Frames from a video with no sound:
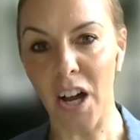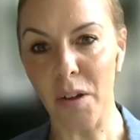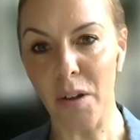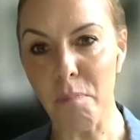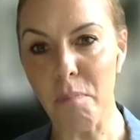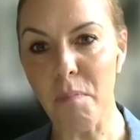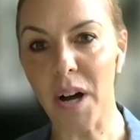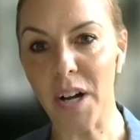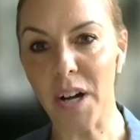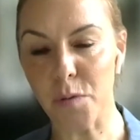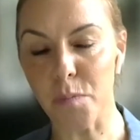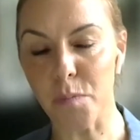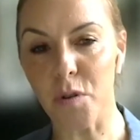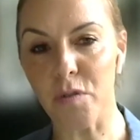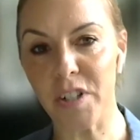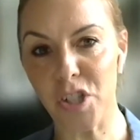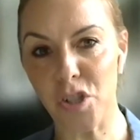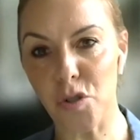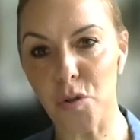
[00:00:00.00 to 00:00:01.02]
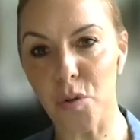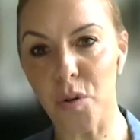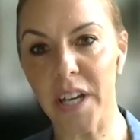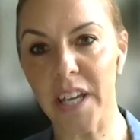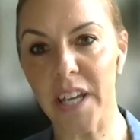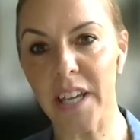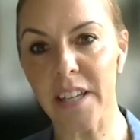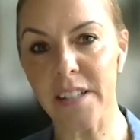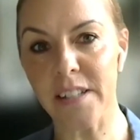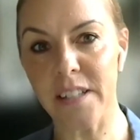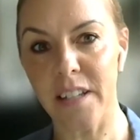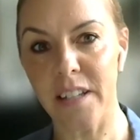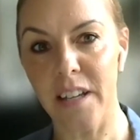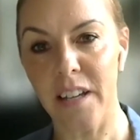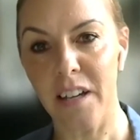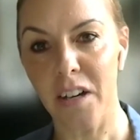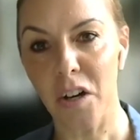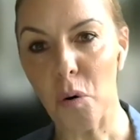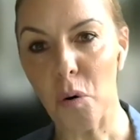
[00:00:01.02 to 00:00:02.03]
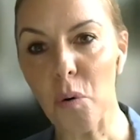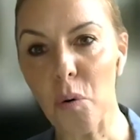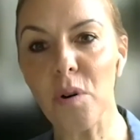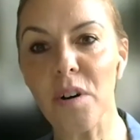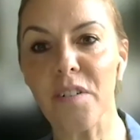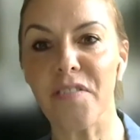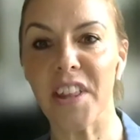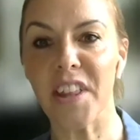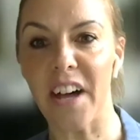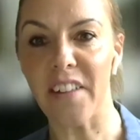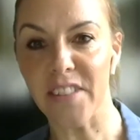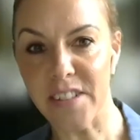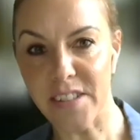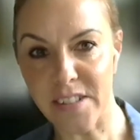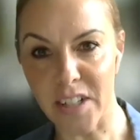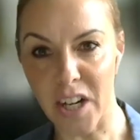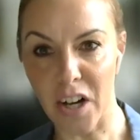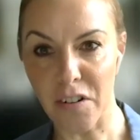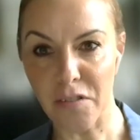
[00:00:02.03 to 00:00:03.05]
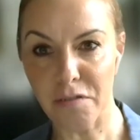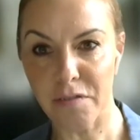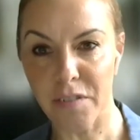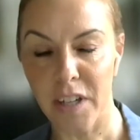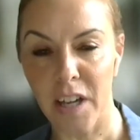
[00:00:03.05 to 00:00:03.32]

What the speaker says: I much more enjoyed all of the other stuff.